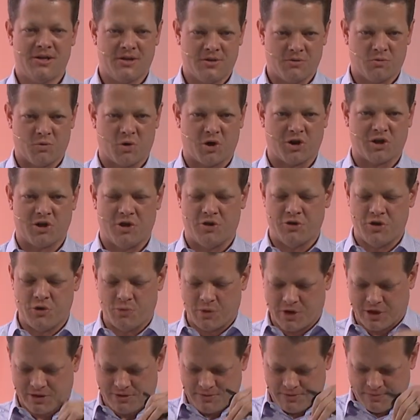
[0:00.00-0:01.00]
workload, and you
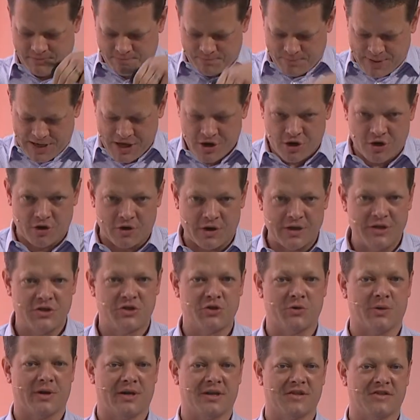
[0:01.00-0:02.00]
want to peer
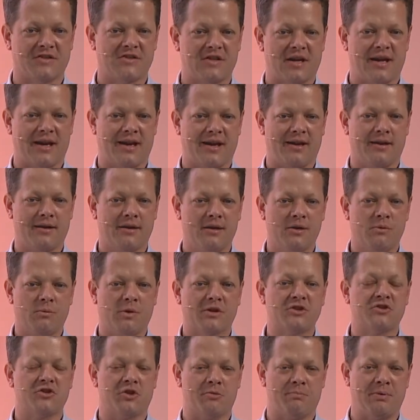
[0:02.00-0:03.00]
into it and say,
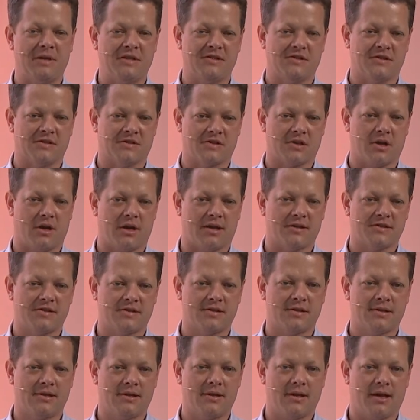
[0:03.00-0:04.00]
what do the pieces
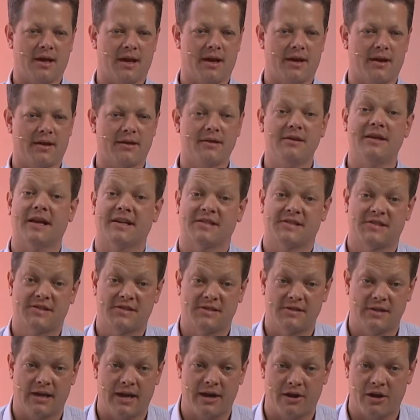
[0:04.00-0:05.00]
cost? Uh,
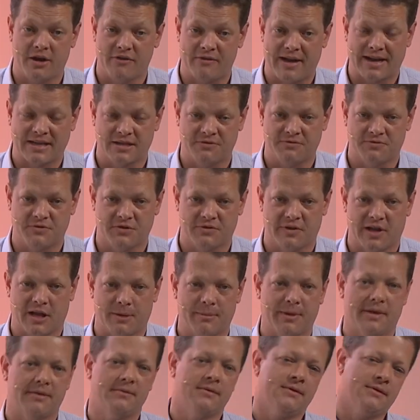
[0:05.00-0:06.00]
yes, area of active
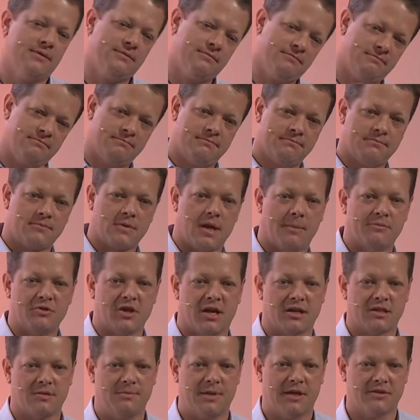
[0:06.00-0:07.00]
development. Come
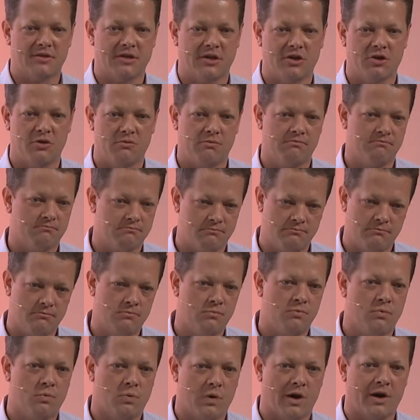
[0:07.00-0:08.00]
talk to me. I'll tell you
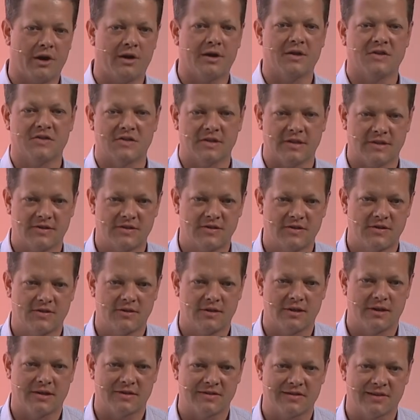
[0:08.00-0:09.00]
where it is in its,
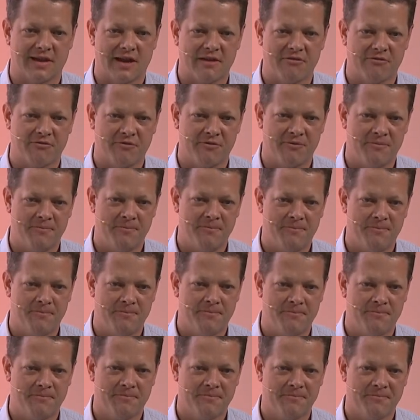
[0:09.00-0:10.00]
in its life. Lovely.
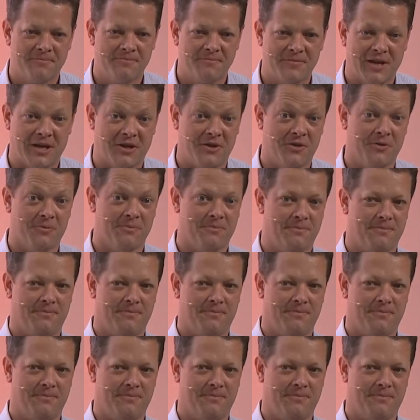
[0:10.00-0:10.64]
Thank you. Thank you.